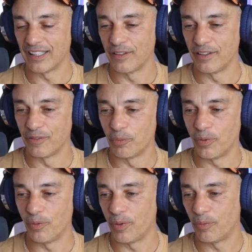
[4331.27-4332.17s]
and
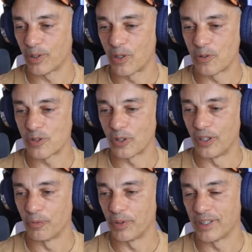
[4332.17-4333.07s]
what goes
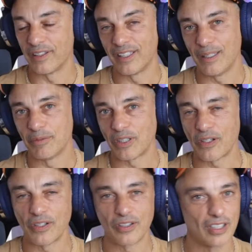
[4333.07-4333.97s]
on with the
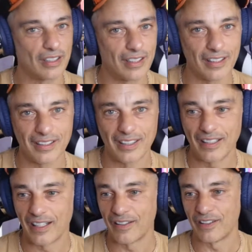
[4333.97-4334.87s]
Teamsters and the
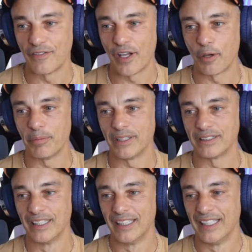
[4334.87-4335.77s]
other development